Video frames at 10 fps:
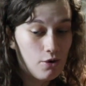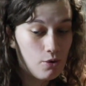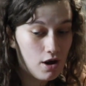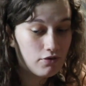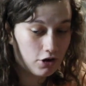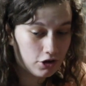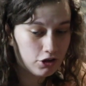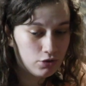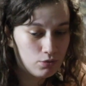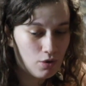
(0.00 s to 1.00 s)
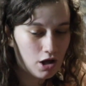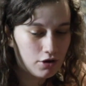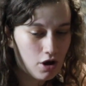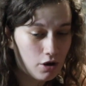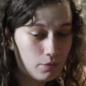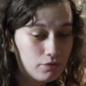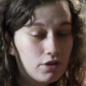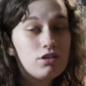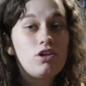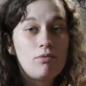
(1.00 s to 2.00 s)
Whoever hurt you, Wonho,
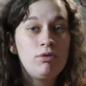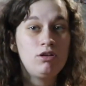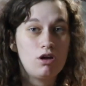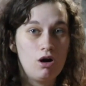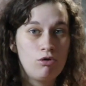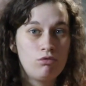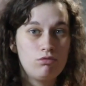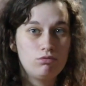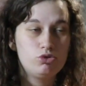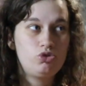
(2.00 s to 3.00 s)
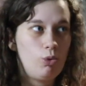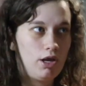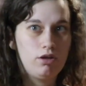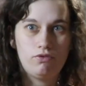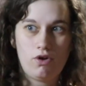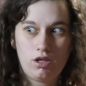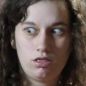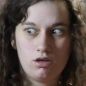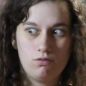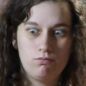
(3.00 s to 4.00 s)
let me know so I can
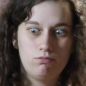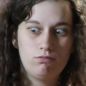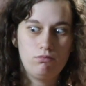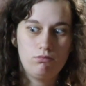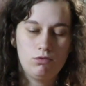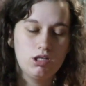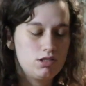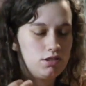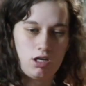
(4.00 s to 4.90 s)
fight them. Cause this